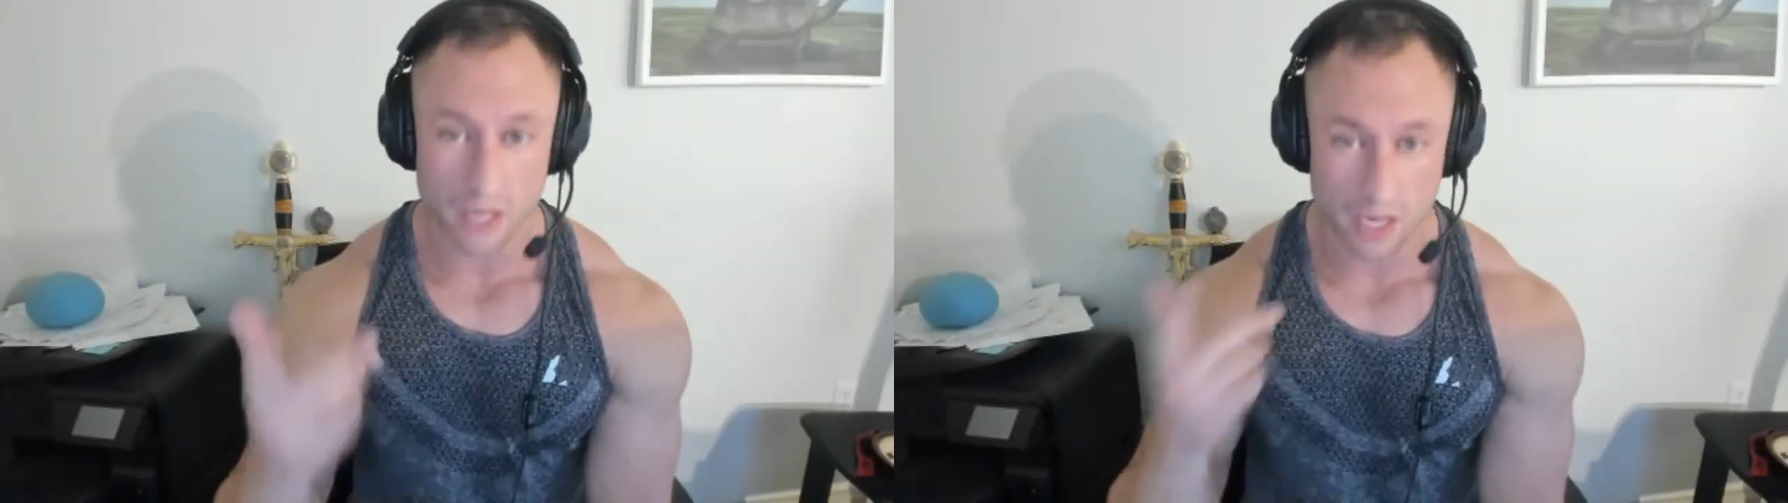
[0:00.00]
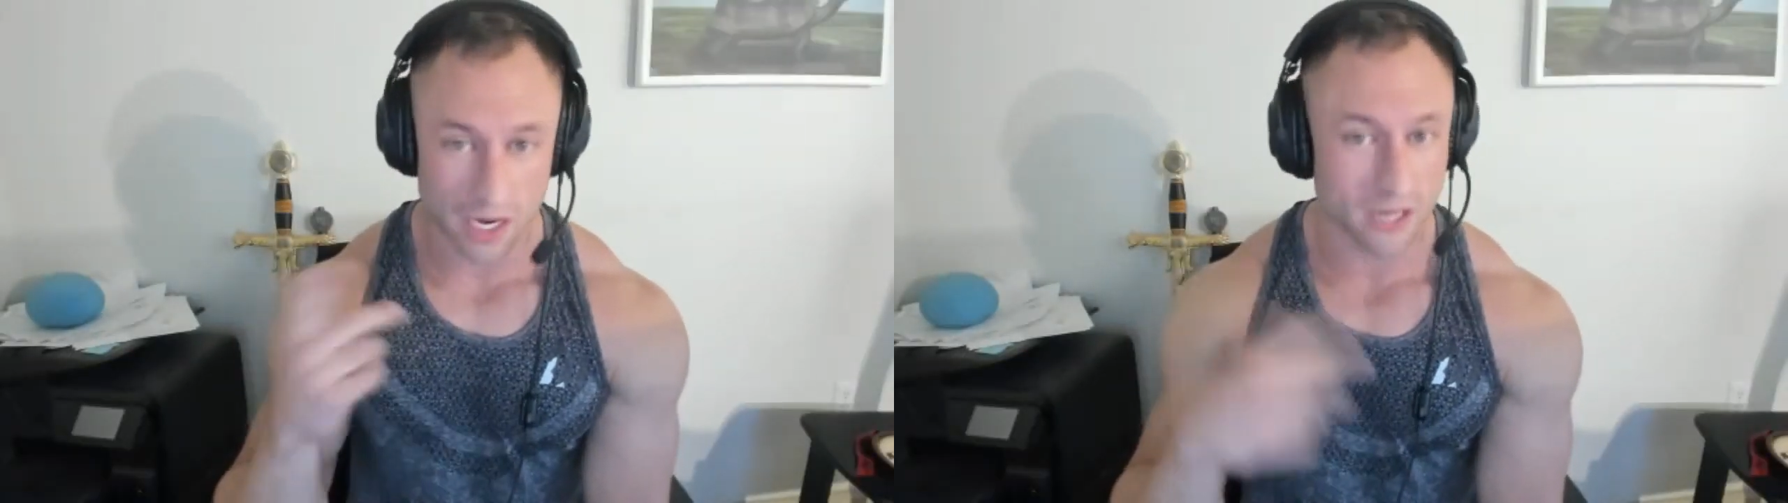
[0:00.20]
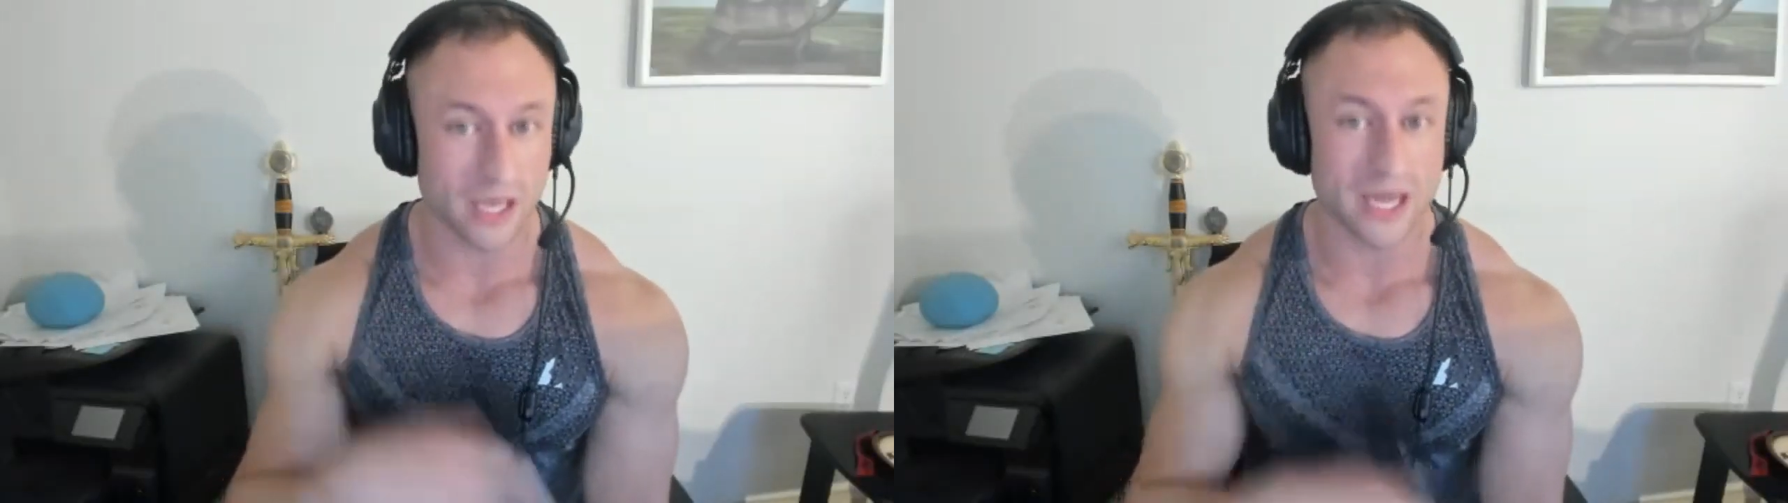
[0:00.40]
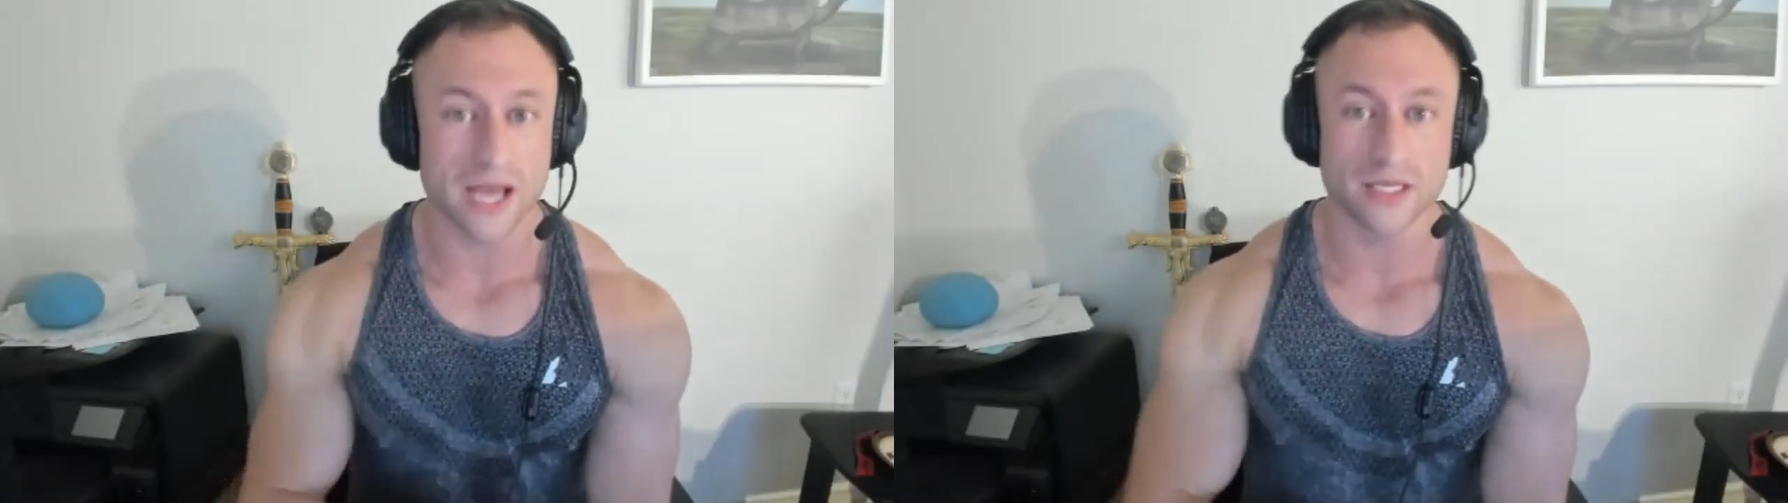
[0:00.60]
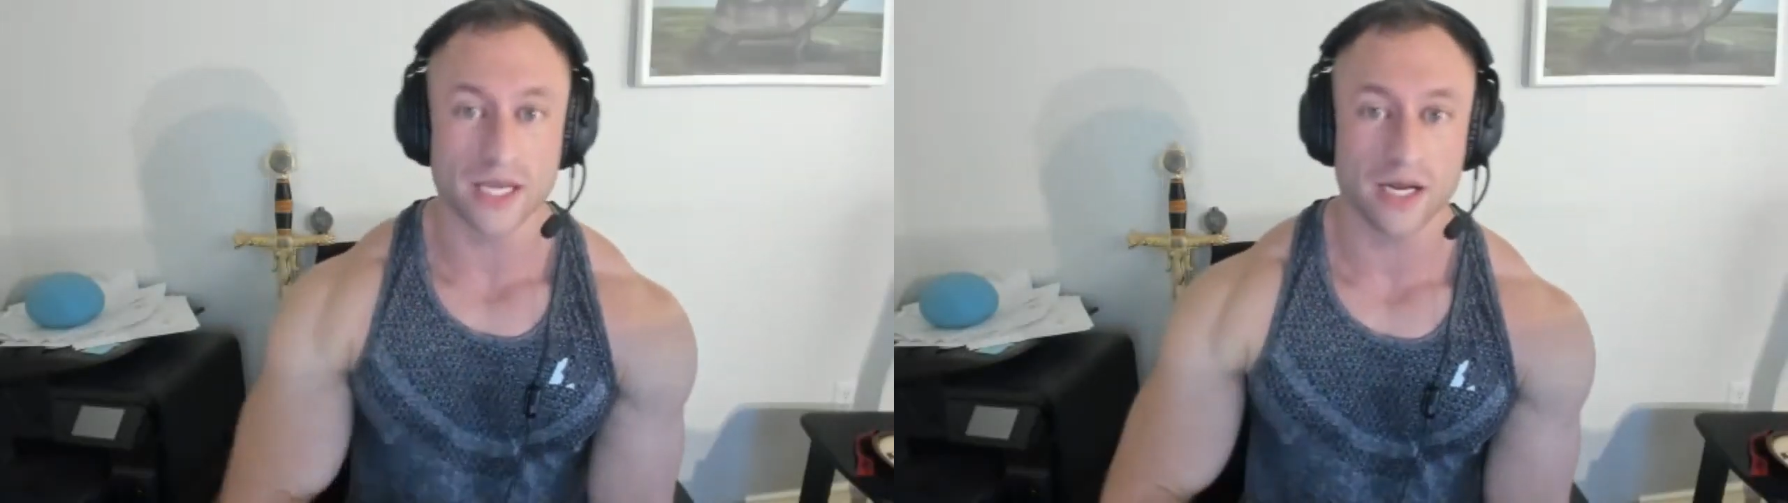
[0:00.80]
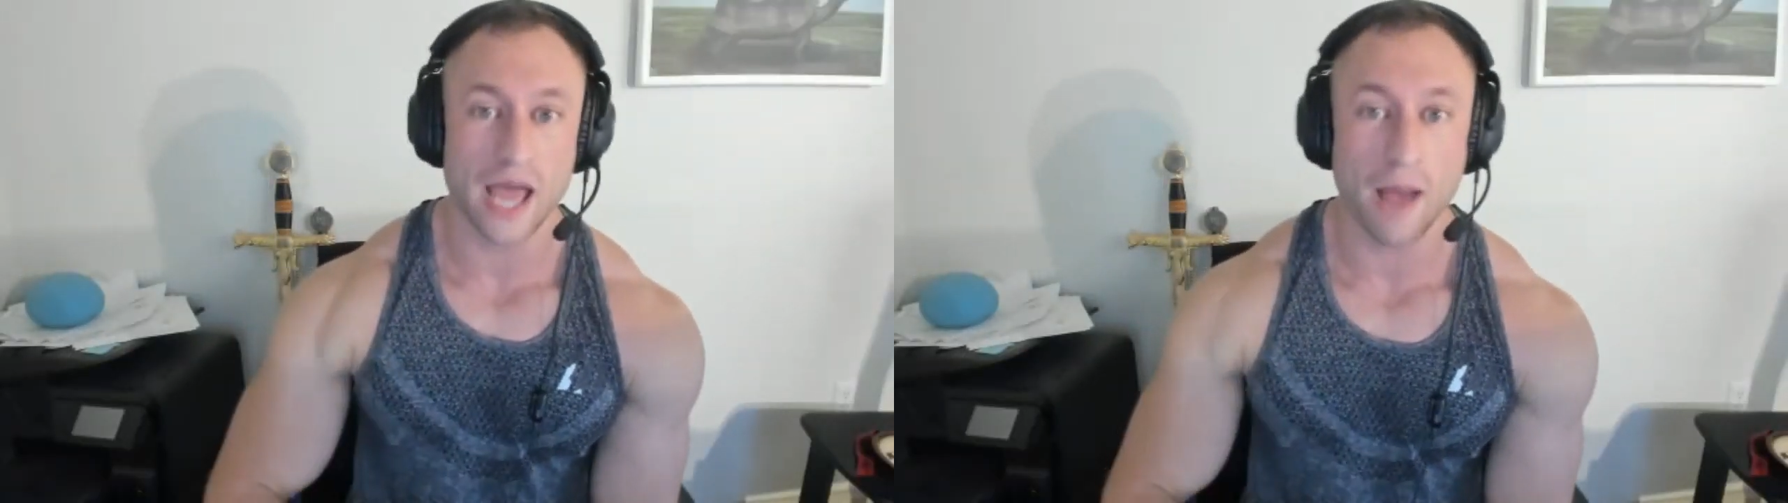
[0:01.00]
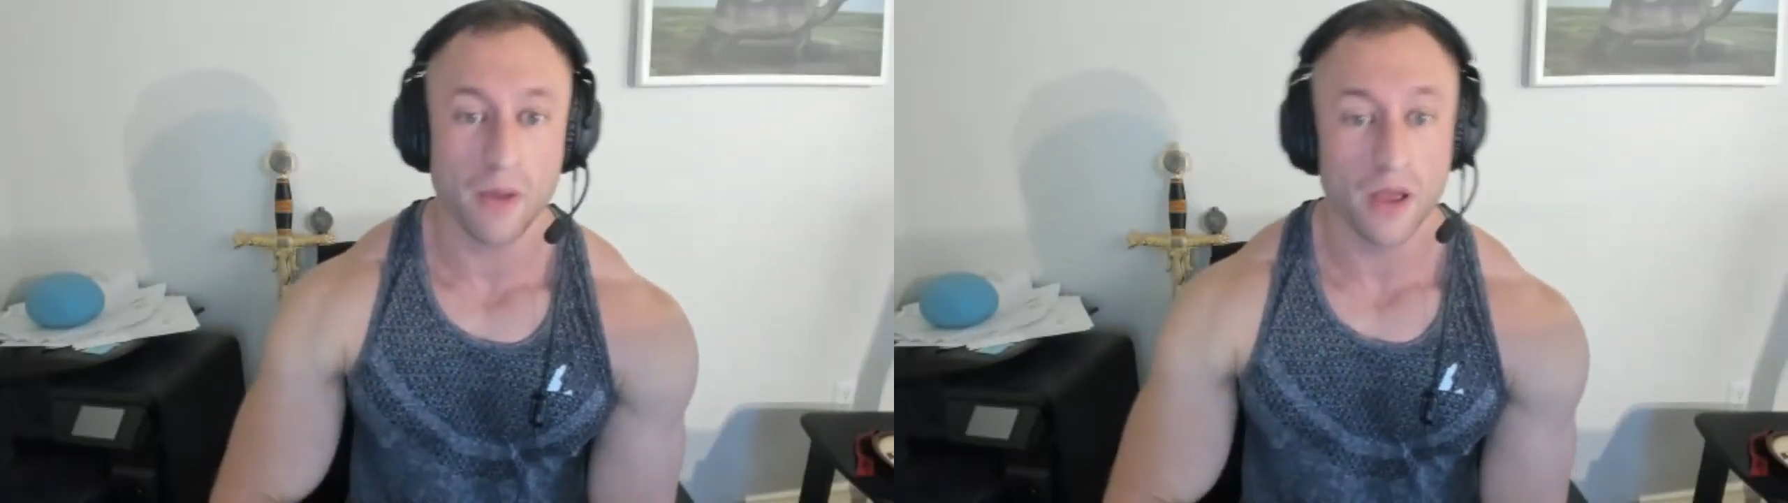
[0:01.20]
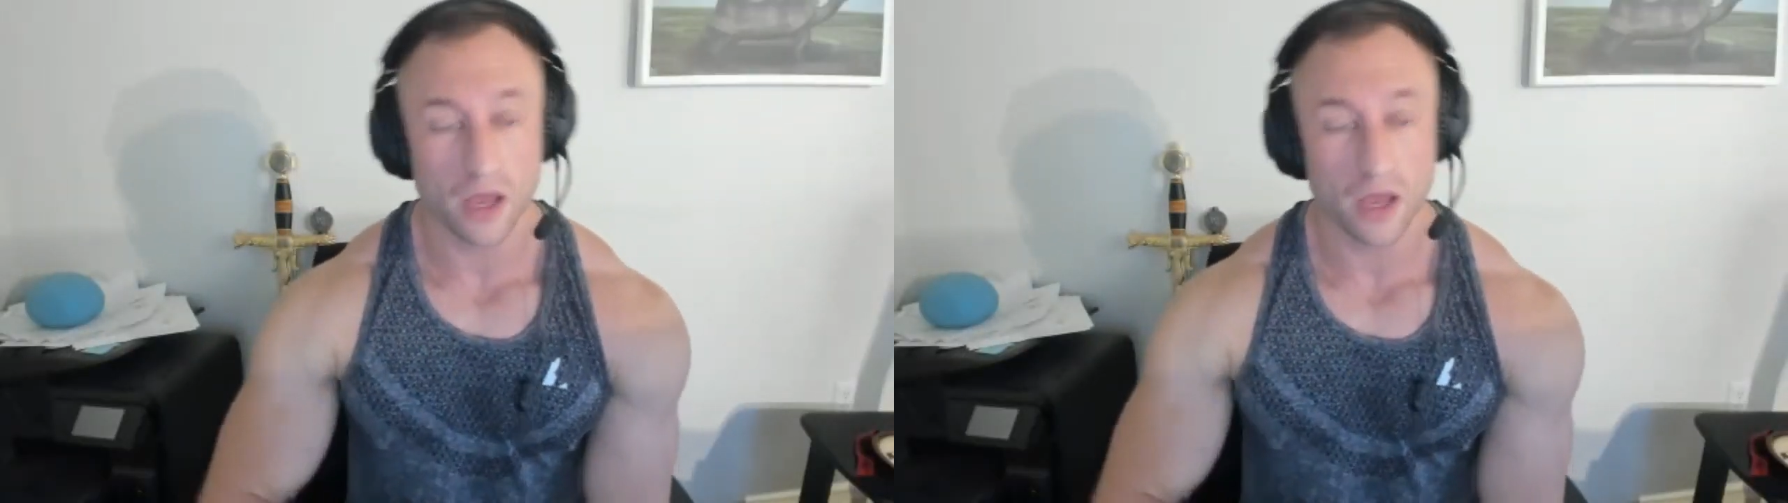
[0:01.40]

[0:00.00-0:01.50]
and I'm going to lay down and take a nap.